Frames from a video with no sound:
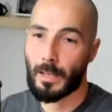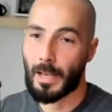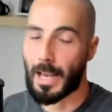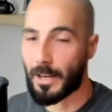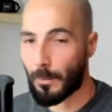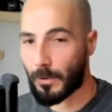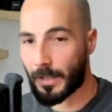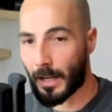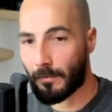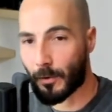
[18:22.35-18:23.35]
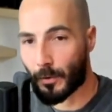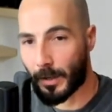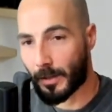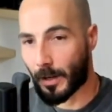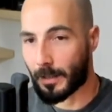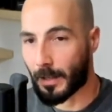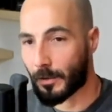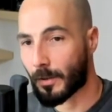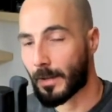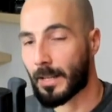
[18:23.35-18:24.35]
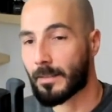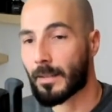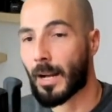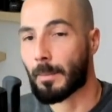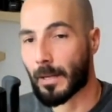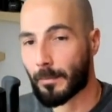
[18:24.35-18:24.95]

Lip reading: And number 10 for choice architecture is timing.